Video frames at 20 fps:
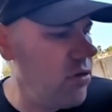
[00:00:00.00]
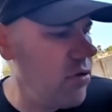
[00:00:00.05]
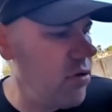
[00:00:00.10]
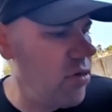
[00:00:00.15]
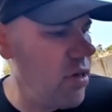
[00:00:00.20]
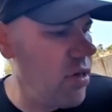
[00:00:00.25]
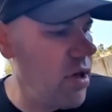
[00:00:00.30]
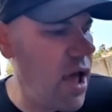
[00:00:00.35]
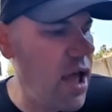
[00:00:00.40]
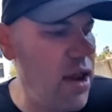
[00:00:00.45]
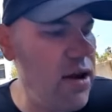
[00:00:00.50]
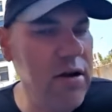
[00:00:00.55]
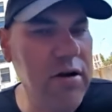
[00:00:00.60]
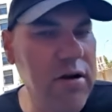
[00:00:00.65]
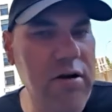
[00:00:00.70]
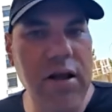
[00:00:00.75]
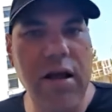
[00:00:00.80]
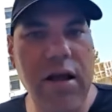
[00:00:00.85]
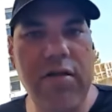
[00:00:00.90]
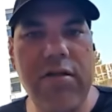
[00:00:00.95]
So Heidegger
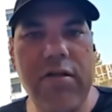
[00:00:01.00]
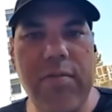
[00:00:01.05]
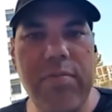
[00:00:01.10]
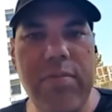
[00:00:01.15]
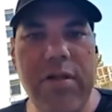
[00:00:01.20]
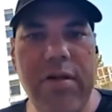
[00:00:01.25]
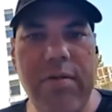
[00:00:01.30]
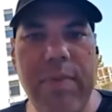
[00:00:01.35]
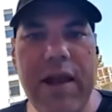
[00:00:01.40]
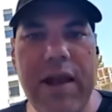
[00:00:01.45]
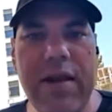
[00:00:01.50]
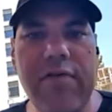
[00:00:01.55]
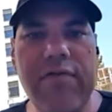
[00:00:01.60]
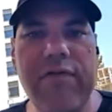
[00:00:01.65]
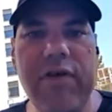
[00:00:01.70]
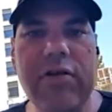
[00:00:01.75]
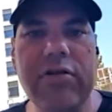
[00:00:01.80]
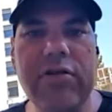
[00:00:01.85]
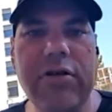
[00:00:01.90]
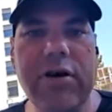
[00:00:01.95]
does some semantic
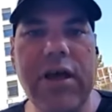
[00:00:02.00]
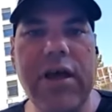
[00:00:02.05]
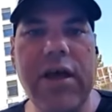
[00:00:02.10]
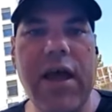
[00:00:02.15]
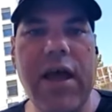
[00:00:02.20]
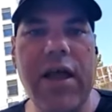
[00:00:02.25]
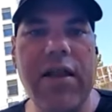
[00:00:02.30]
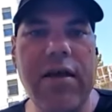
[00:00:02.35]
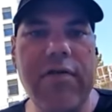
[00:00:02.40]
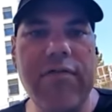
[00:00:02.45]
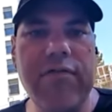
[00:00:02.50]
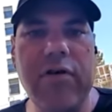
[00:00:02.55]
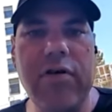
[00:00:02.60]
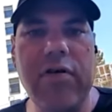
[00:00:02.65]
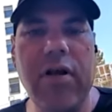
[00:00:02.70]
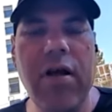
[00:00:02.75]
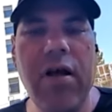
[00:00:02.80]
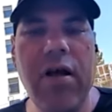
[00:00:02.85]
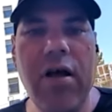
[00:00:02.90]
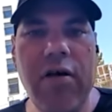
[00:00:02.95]
field looking at
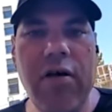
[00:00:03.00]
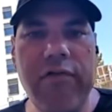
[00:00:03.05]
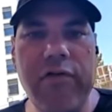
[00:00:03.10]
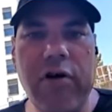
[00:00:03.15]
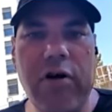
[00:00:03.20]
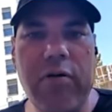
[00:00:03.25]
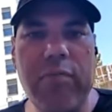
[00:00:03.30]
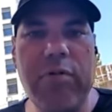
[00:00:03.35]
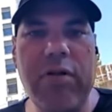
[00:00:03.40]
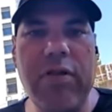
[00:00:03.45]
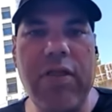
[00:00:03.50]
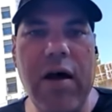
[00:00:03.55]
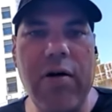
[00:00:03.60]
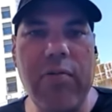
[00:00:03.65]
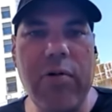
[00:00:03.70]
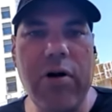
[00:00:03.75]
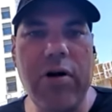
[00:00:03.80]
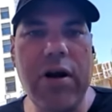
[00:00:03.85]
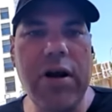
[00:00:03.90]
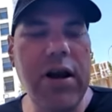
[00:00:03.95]
different forms of
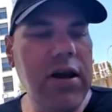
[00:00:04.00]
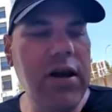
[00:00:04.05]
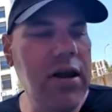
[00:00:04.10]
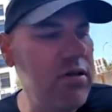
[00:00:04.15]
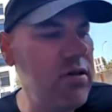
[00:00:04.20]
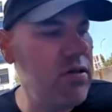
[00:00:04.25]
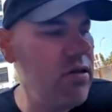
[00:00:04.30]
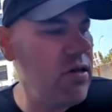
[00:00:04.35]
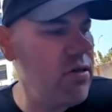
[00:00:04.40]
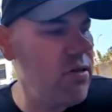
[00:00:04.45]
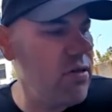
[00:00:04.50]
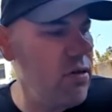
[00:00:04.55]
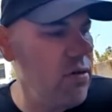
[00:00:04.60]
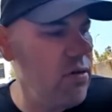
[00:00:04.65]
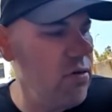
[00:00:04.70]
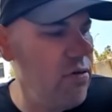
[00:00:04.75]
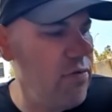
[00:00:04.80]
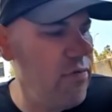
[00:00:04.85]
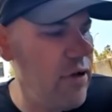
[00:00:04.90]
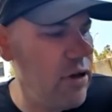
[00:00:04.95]
that word, and he doesn't just
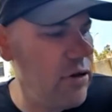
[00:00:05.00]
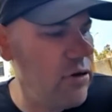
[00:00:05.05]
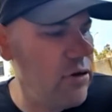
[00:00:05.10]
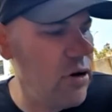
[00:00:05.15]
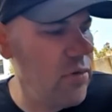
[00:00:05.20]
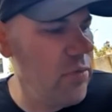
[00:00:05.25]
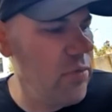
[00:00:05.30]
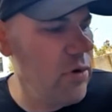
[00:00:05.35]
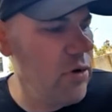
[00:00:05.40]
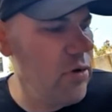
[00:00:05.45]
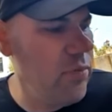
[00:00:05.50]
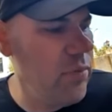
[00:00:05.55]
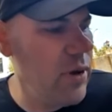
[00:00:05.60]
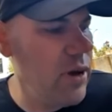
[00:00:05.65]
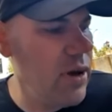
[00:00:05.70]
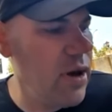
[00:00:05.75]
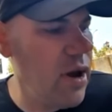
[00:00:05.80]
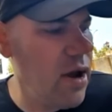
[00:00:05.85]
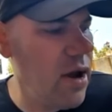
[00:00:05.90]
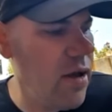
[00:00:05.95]
use Weltarmut,
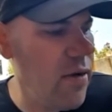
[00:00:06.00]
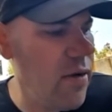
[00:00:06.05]
but